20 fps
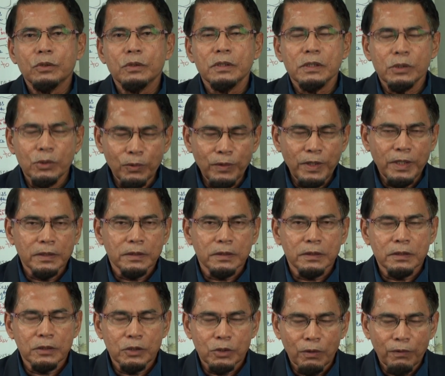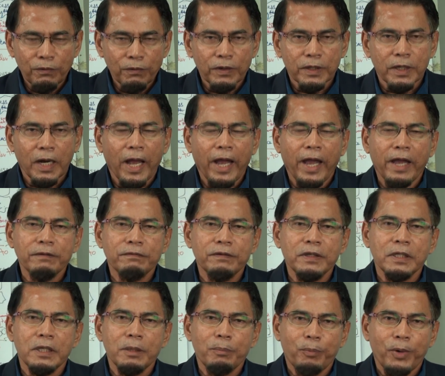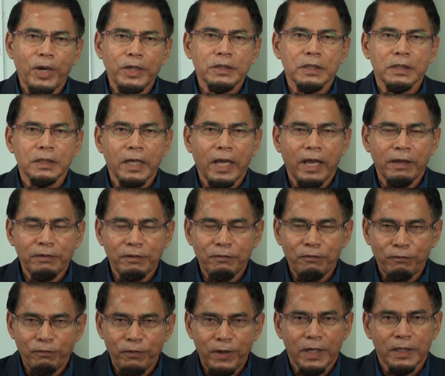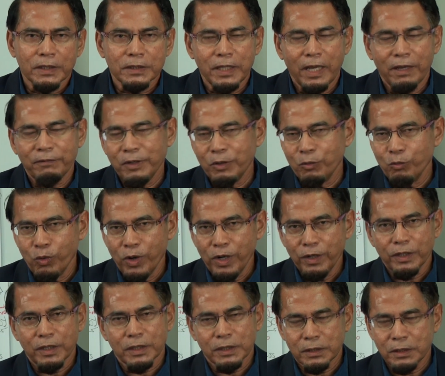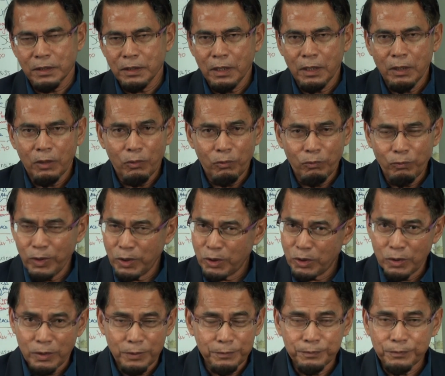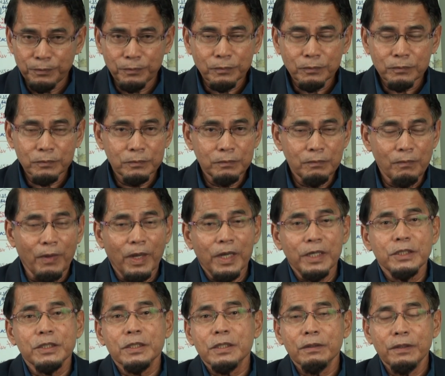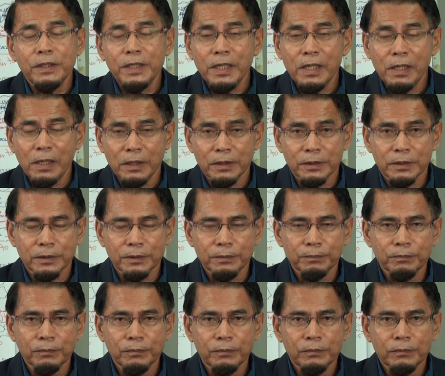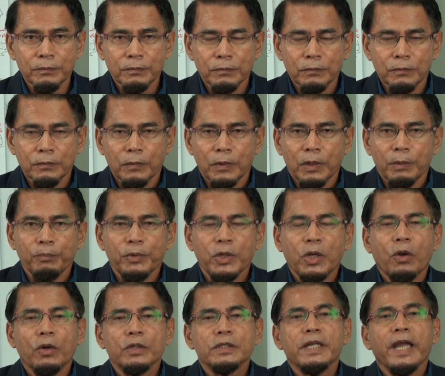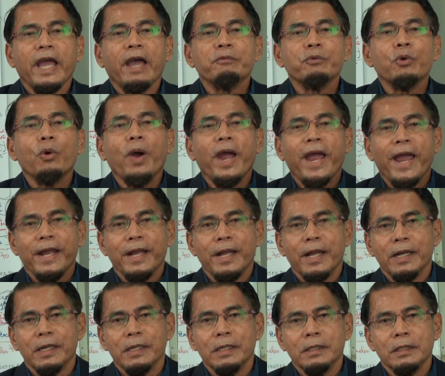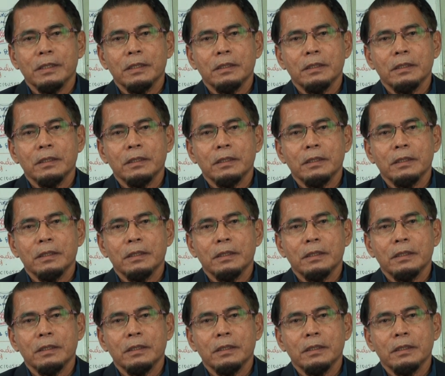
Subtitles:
Students, children are having depression, they're having fears, they're having worries, which is ridiculous, because they have no anchor.